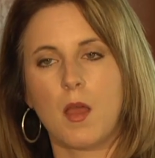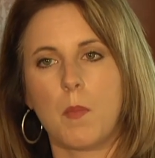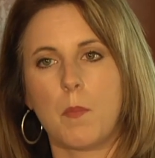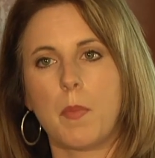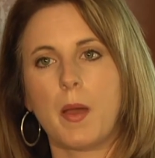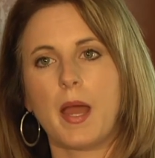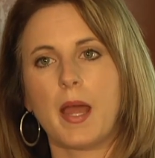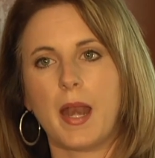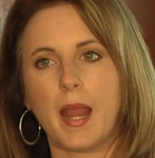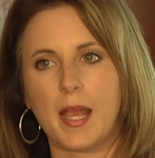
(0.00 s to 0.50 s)

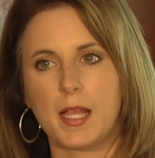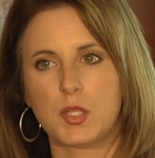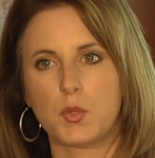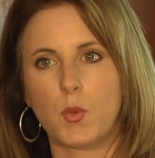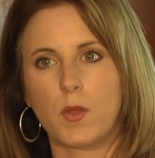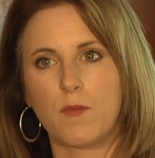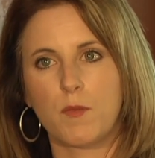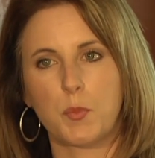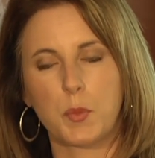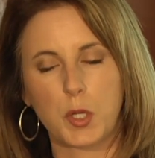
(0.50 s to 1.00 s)
But as
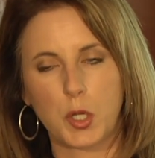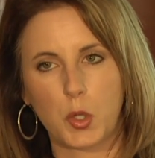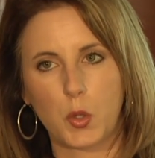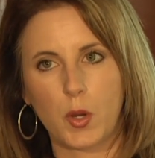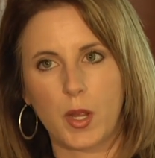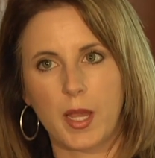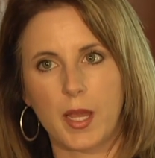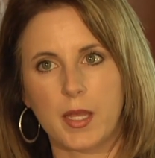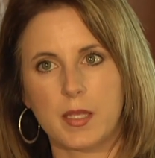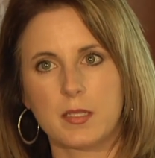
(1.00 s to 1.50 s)
we've
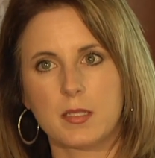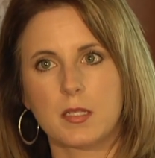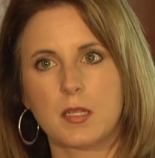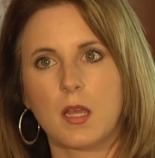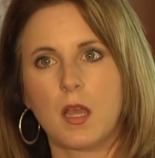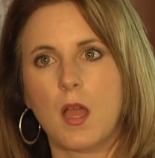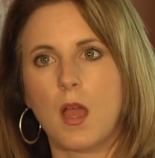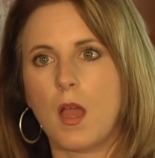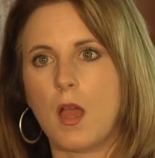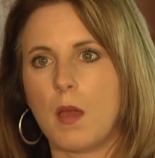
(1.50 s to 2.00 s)
progressed,
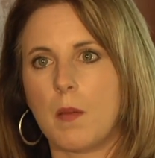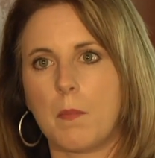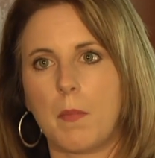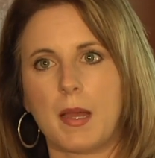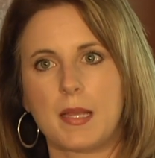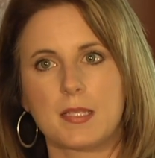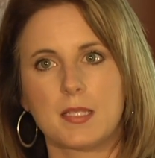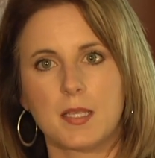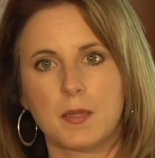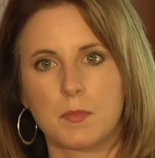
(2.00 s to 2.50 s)

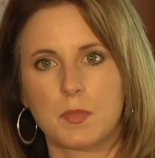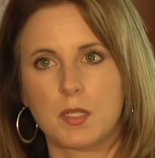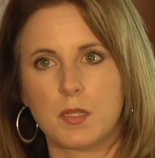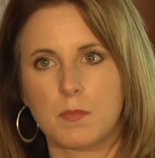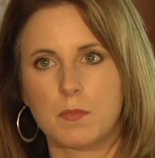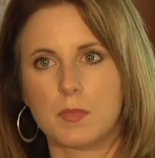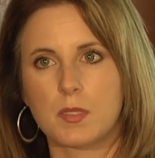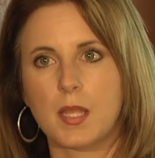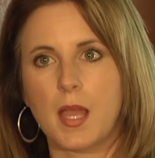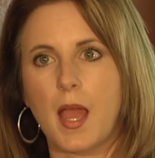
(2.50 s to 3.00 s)
my
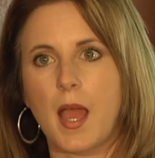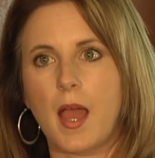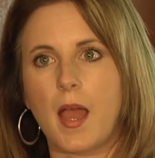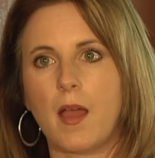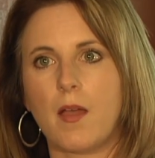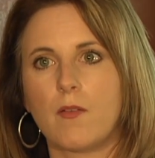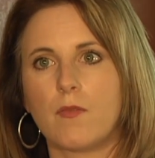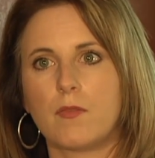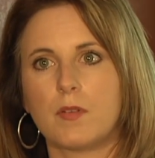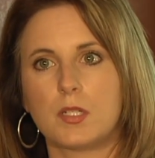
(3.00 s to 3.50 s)
symptoms
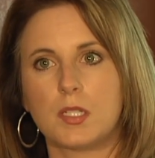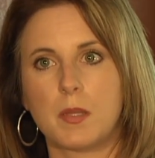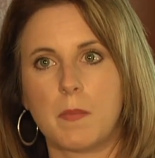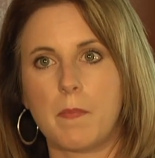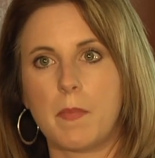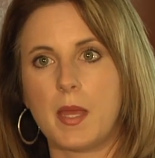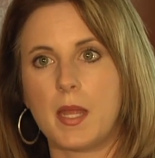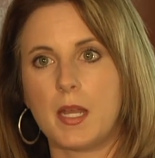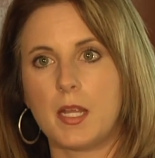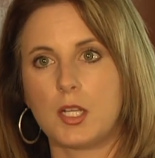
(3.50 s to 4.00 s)
have
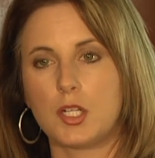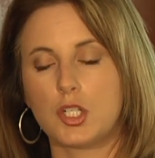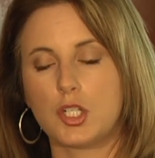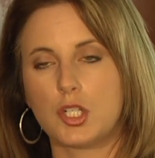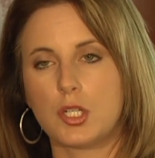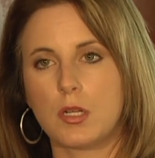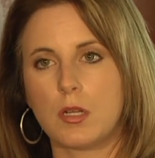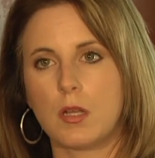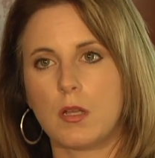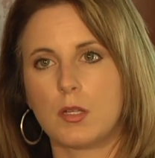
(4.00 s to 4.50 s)

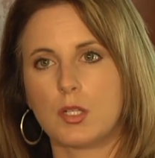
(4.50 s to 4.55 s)
diminished